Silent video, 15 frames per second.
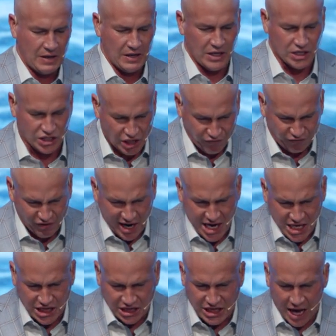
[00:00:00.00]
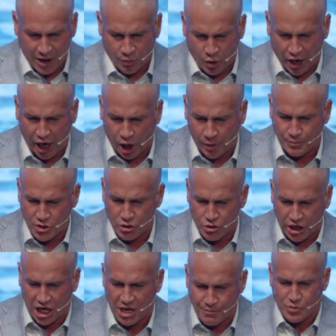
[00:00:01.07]
is the faith that will help you
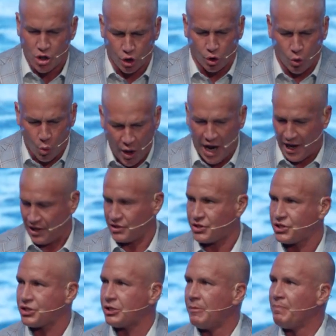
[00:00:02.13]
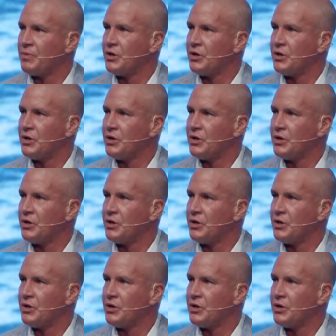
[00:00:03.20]
keep your wits